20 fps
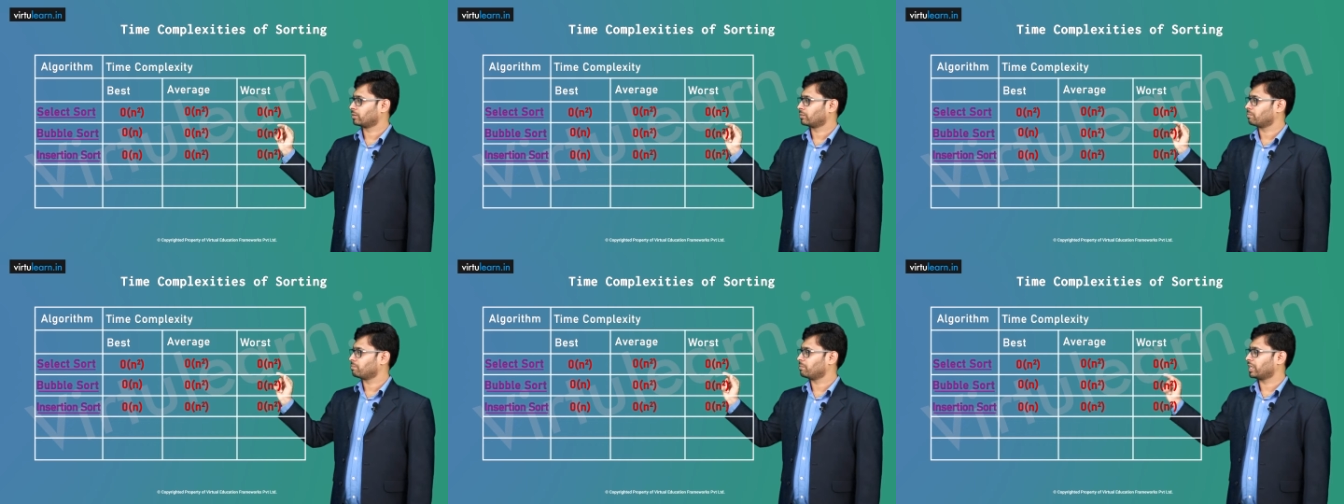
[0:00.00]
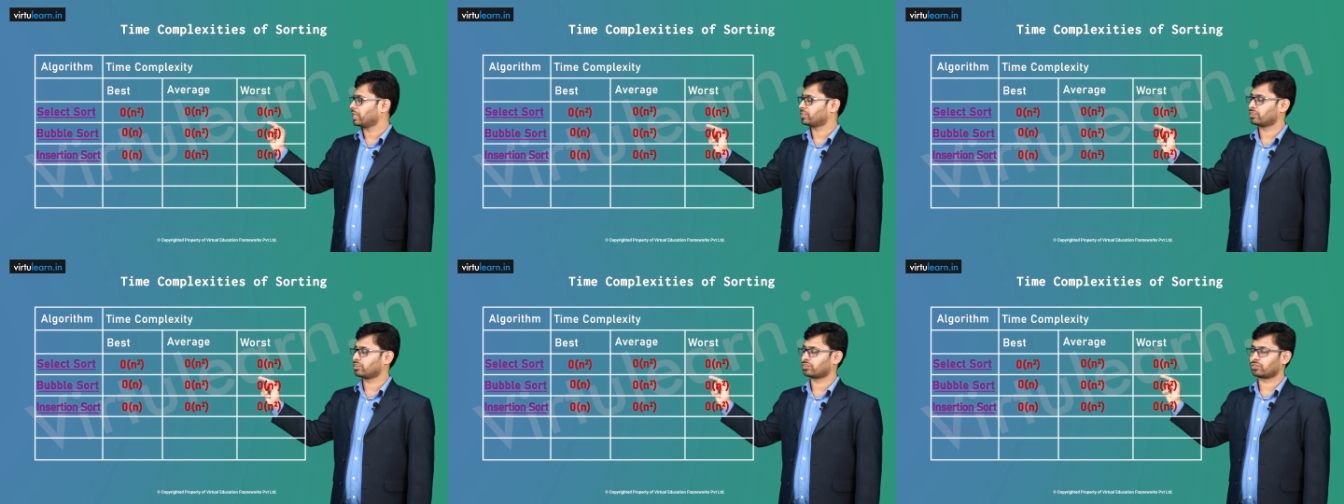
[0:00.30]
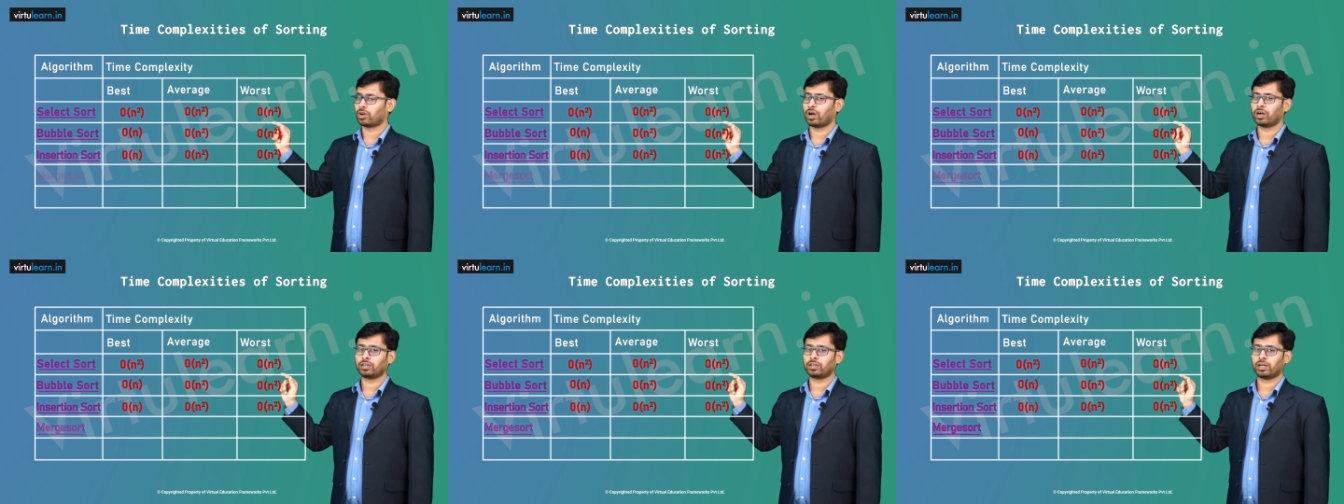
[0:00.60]
Merge
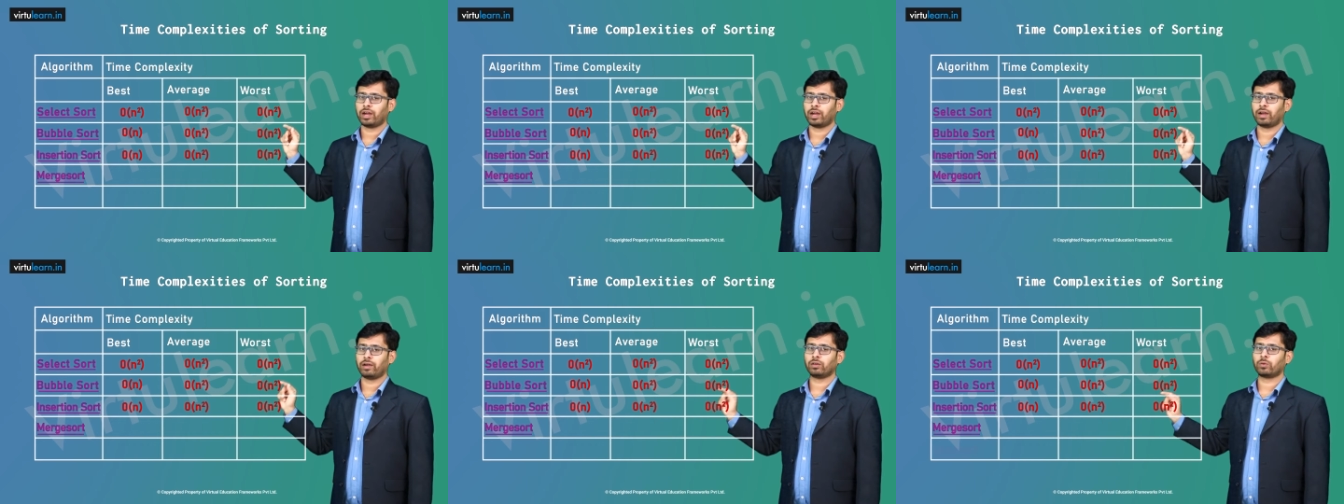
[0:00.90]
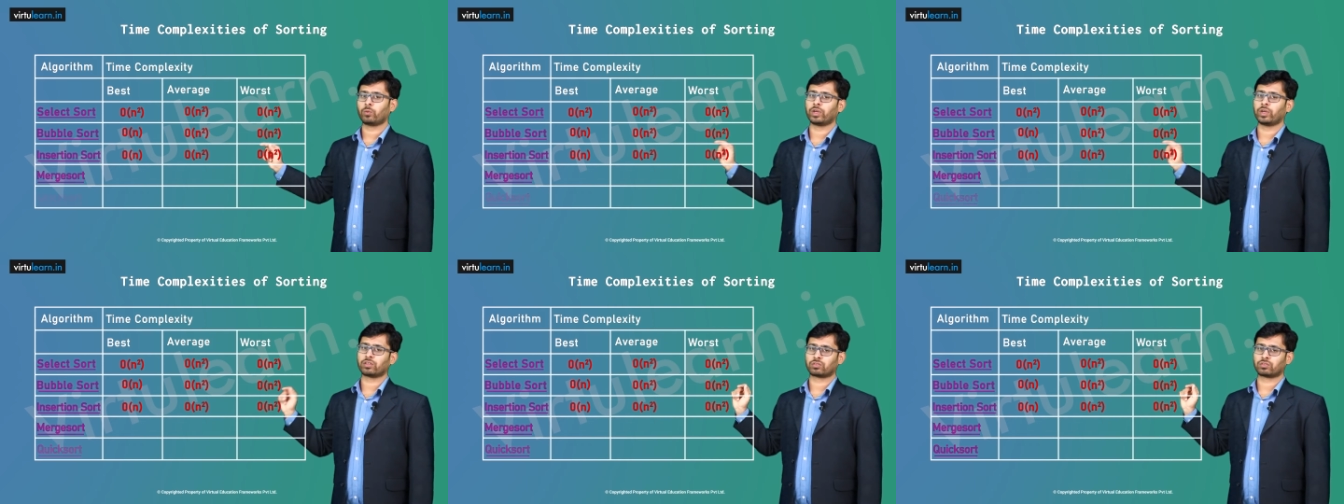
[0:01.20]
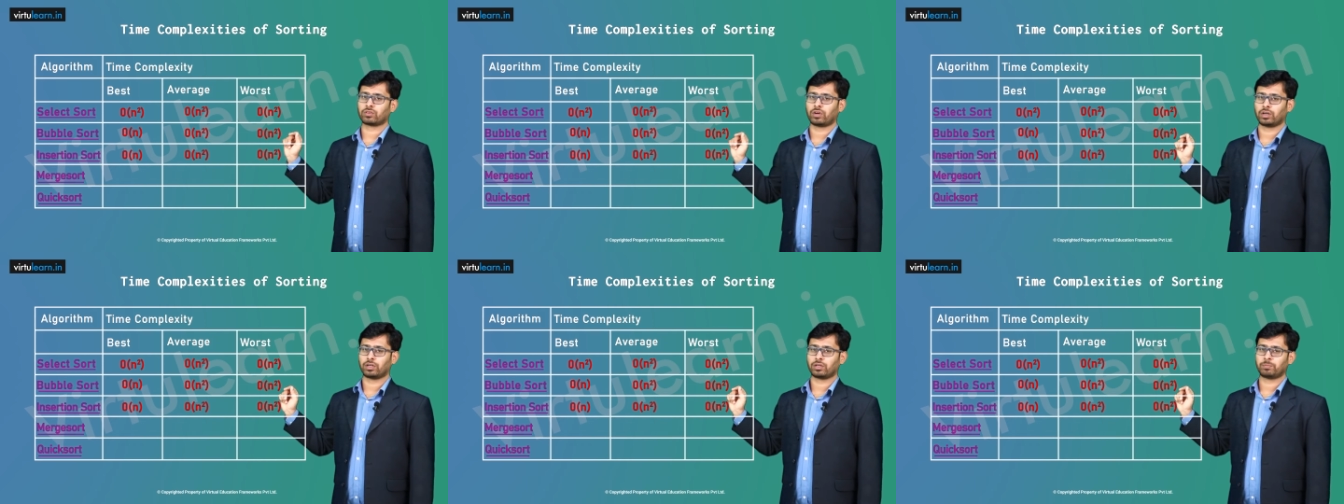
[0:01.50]
sort and quick
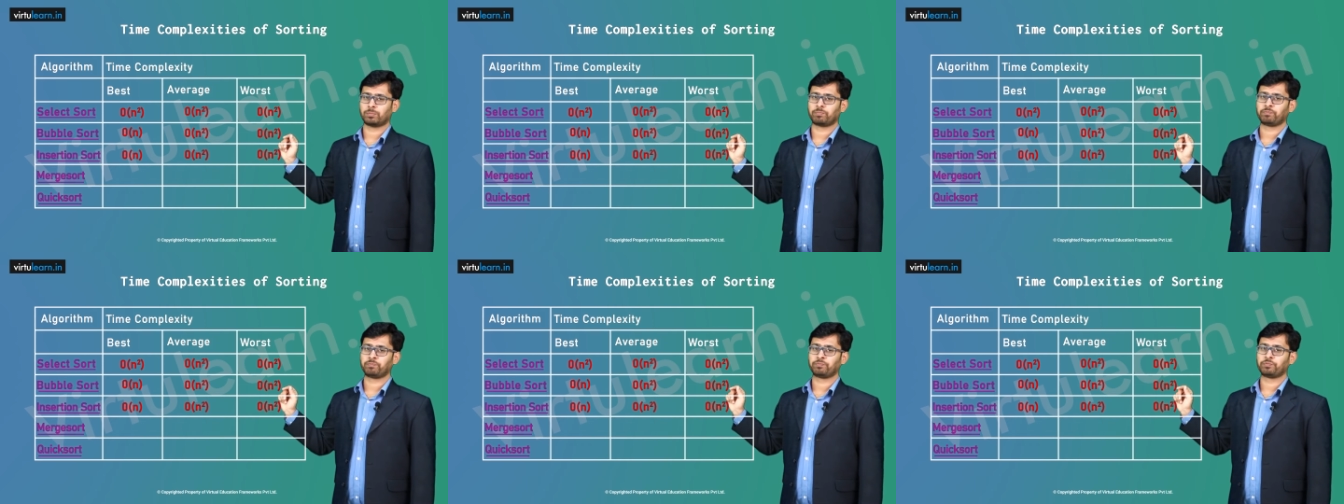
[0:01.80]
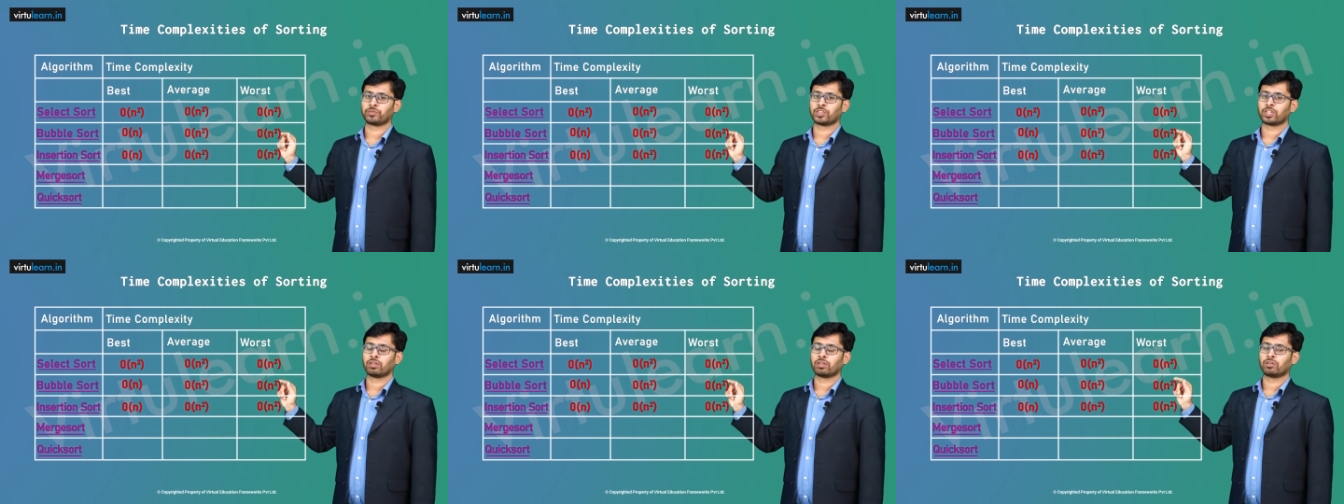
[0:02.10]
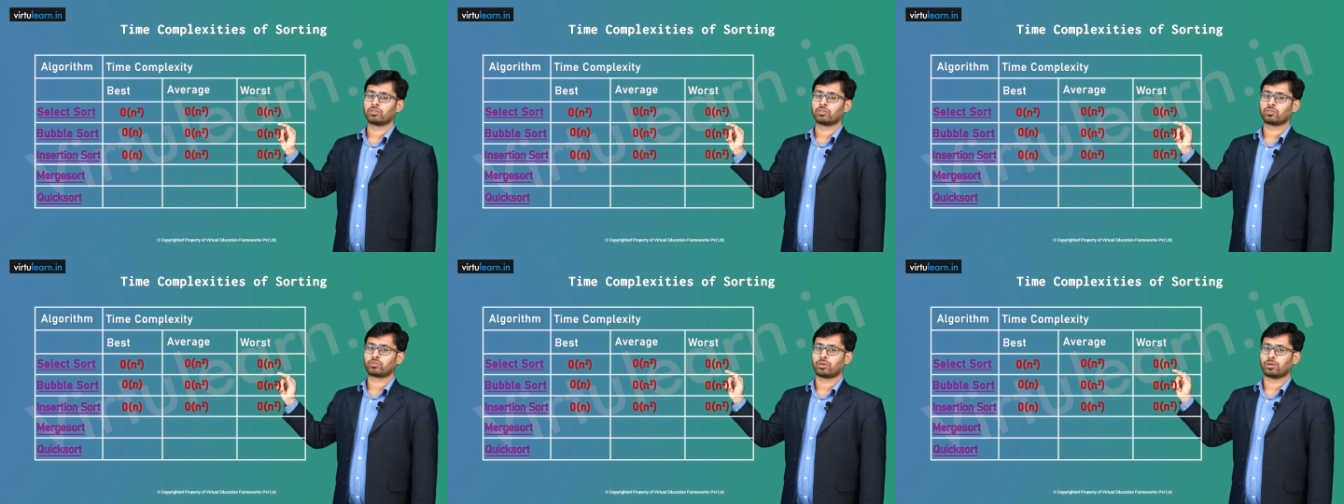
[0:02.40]
sort.
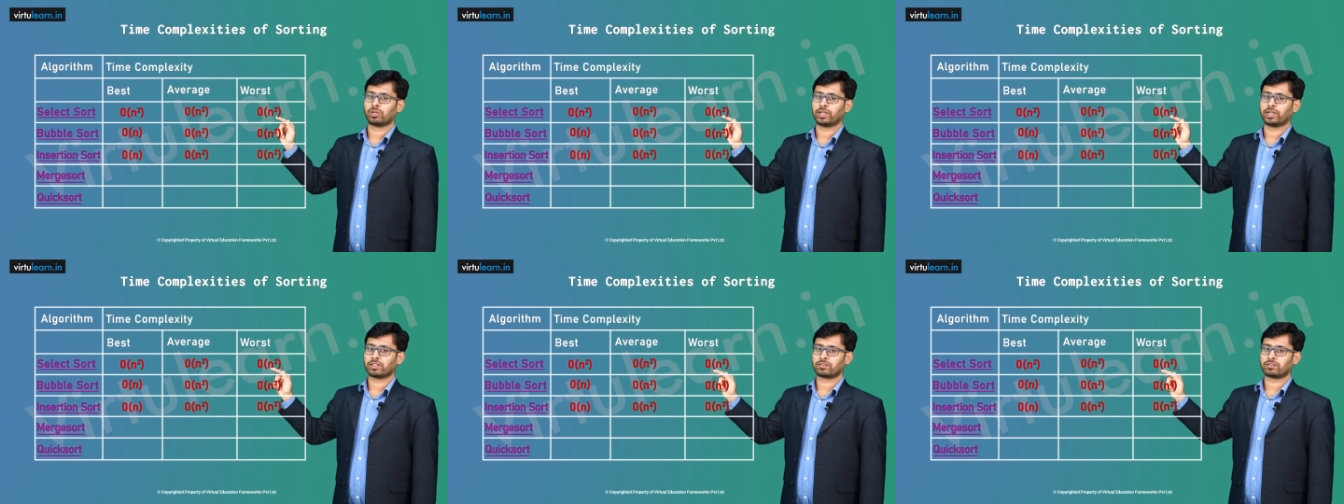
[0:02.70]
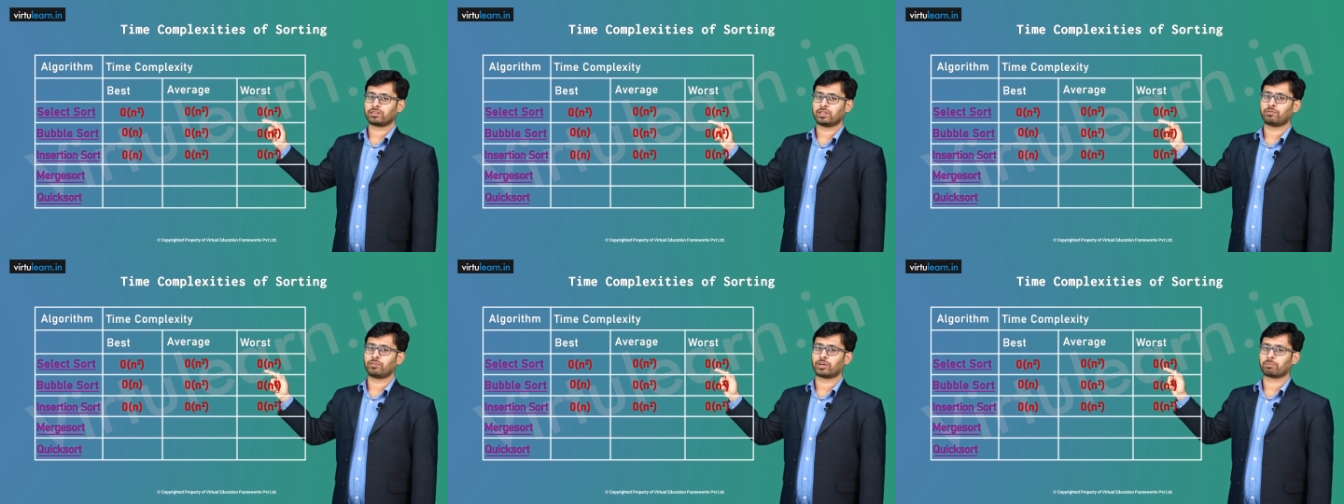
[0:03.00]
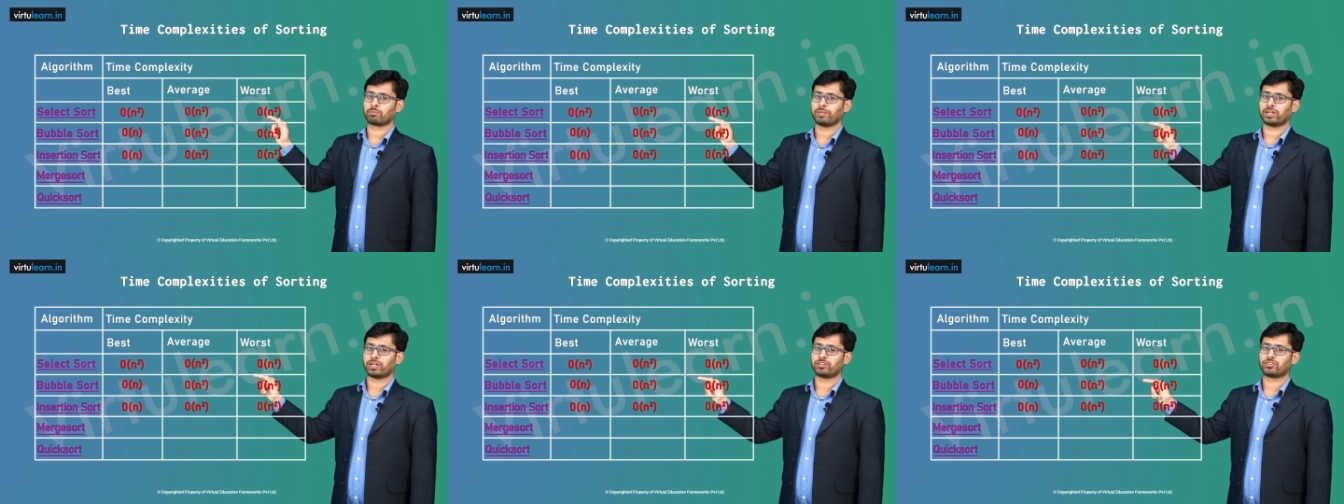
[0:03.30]
So let us see for
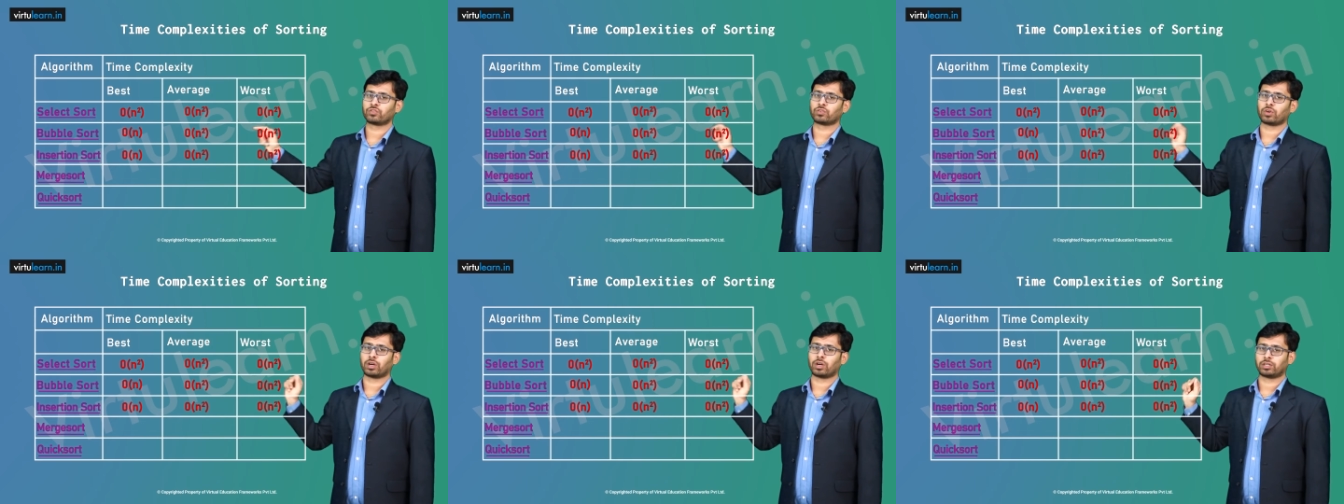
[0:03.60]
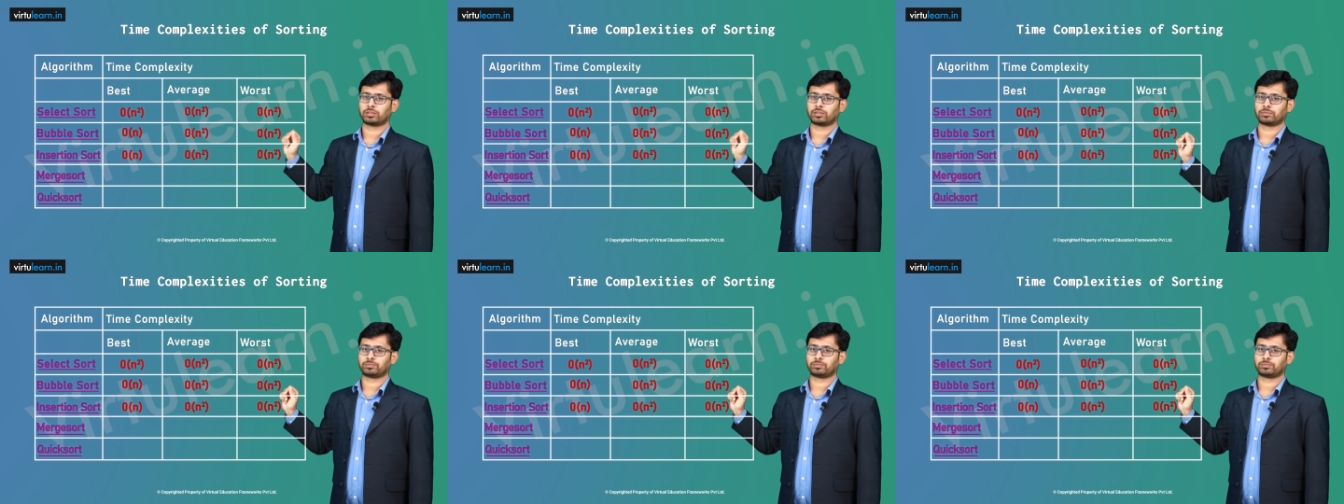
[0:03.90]
merge sort.